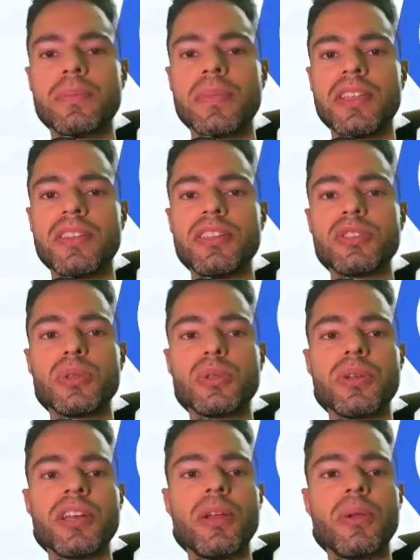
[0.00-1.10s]
In this
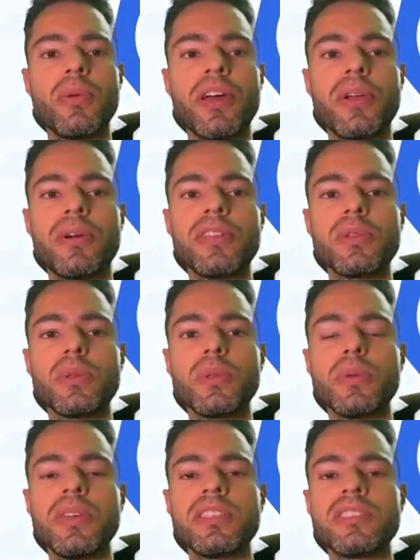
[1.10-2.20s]
tutorial, we are going to
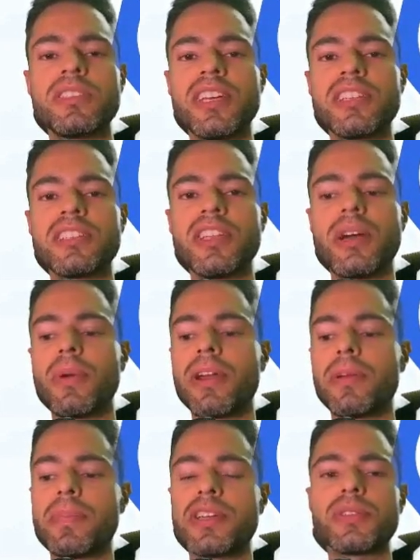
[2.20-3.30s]
do it just in our
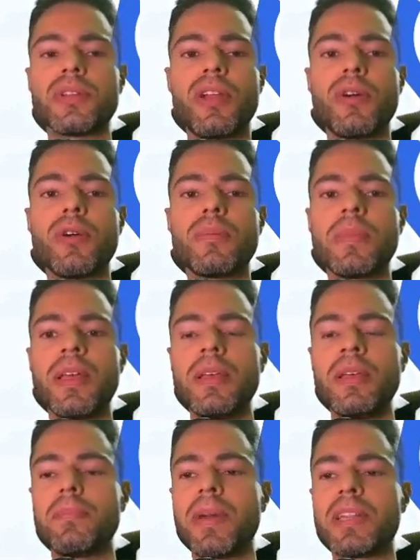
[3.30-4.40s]
personal home,
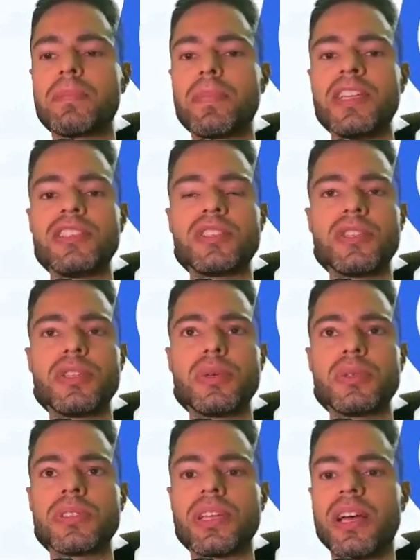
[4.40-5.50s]
but please
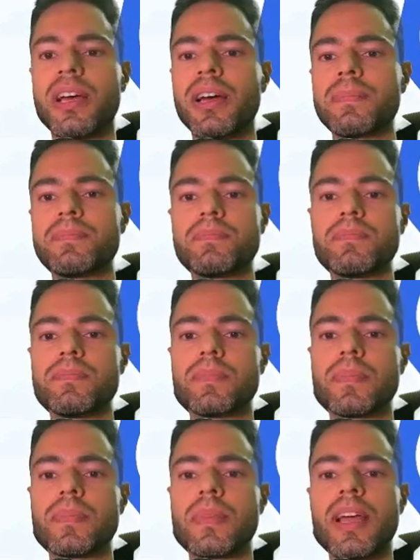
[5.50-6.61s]
use an
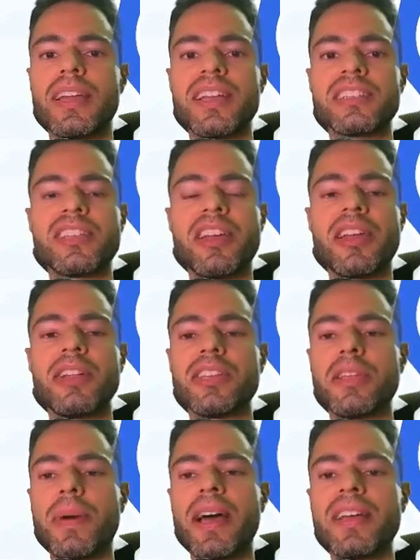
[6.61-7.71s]
external
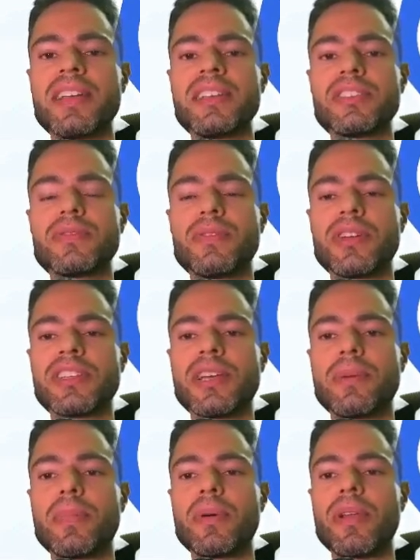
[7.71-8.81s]
device, for
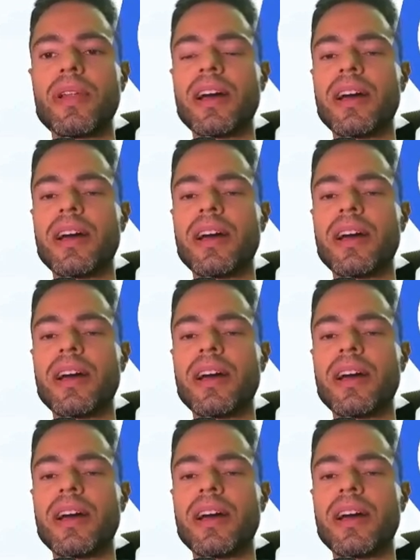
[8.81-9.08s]
example,